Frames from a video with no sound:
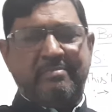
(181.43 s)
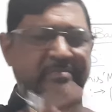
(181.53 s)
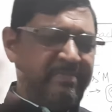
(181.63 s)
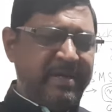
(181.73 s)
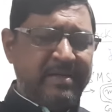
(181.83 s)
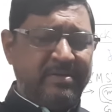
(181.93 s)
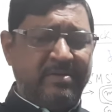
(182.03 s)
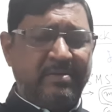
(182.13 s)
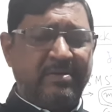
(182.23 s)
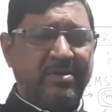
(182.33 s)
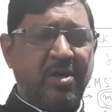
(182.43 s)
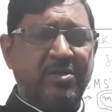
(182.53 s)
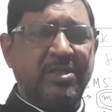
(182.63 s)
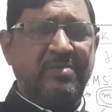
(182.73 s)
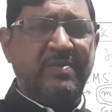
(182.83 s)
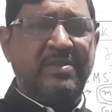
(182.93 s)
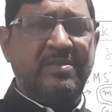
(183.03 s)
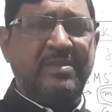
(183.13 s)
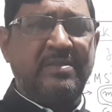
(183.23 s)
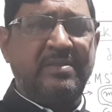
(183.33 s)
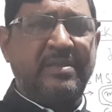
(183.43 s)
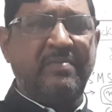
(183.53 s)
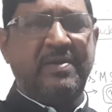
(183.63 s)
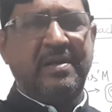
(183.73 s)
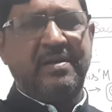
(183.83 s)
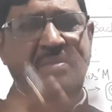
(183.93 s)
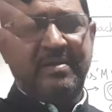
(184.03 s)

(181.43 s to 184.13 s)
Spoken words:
made crosses with several